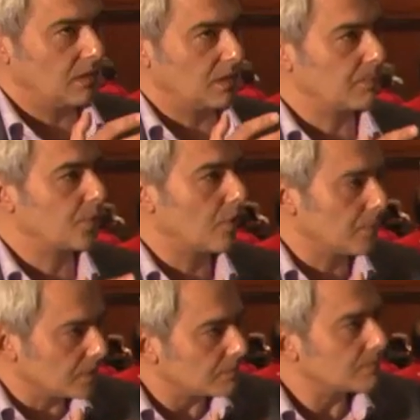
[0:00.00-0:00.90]
the
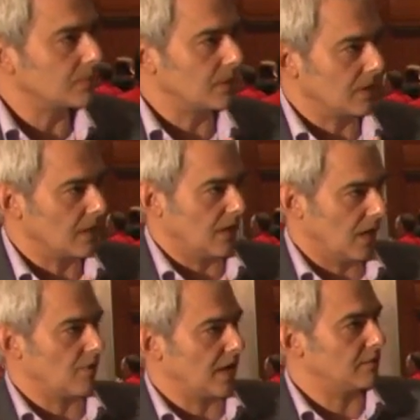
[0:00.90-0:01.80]
problem
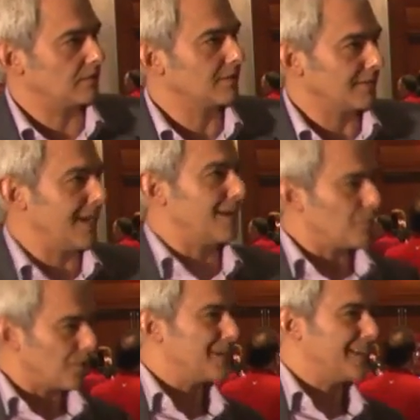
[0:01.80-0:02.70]
around getting
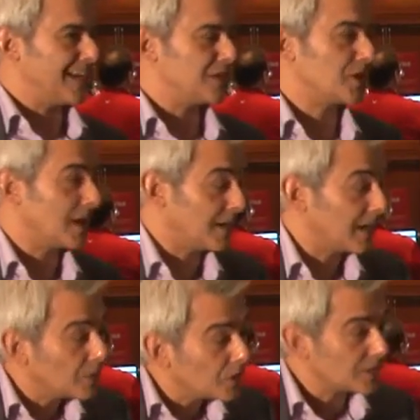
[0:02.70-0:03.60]
women in energy? And I
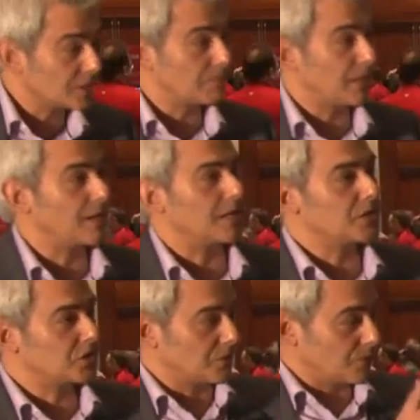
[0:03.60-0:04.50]
know that's a big
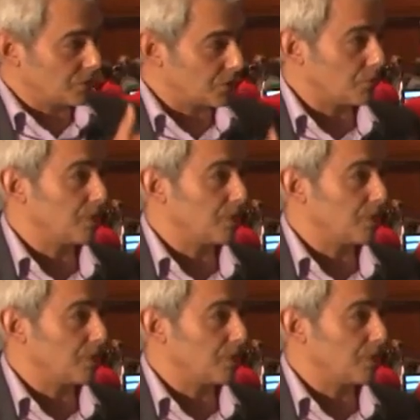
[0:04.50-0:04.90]
ask, so we'll